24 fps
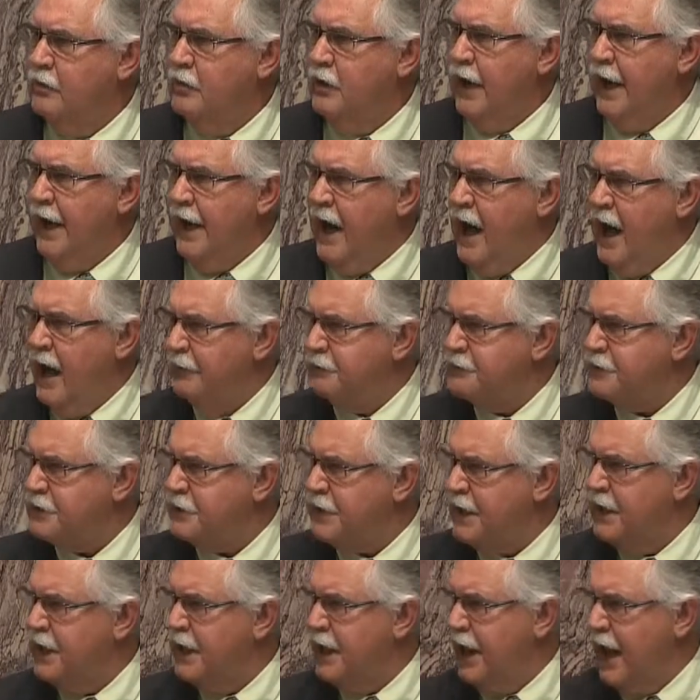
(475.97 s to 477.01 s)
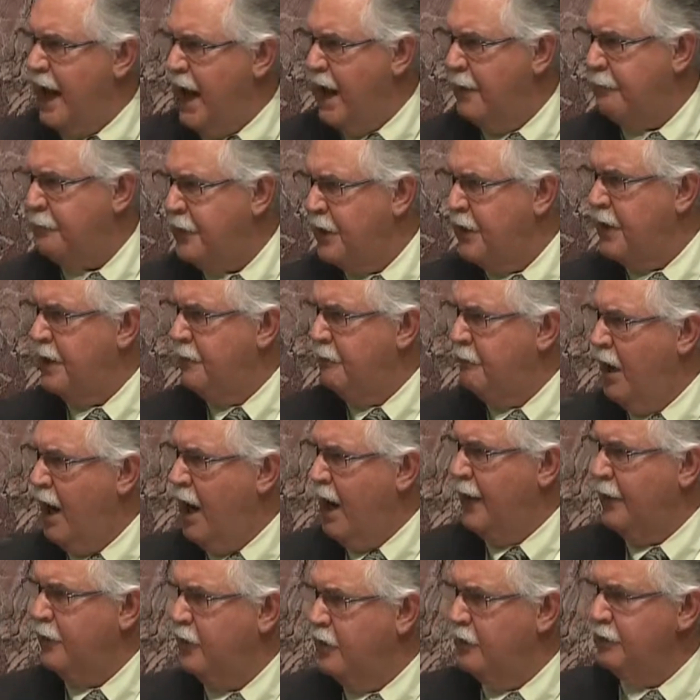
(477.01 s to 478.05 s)
And I've seen it happen in
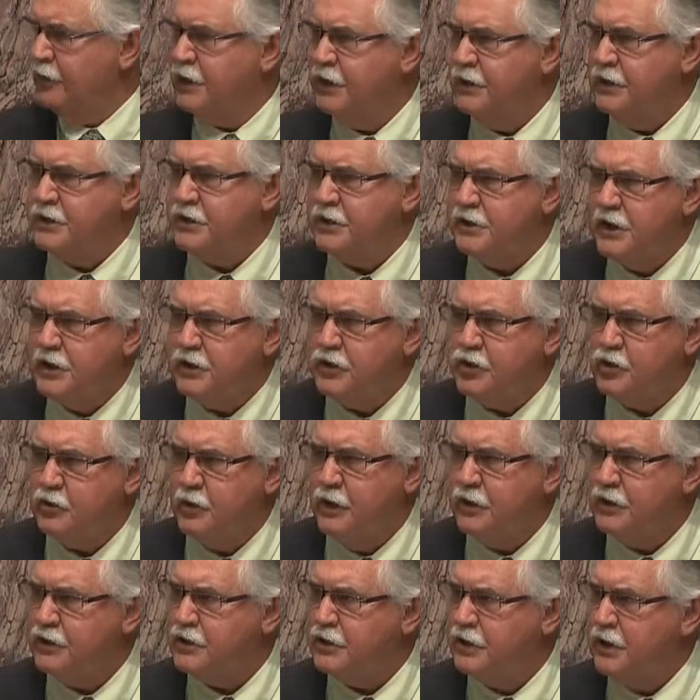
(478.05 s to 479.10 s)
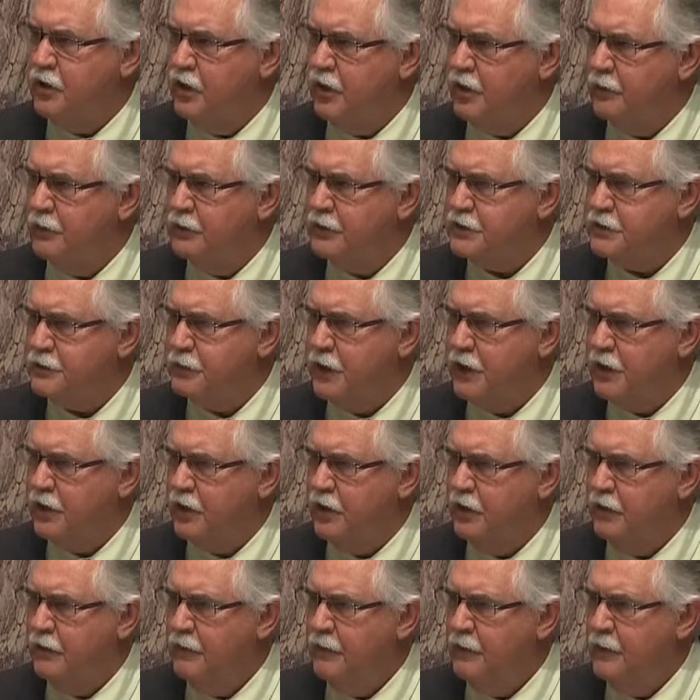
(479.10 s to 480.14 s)
my own constituency, Honorable Speaker.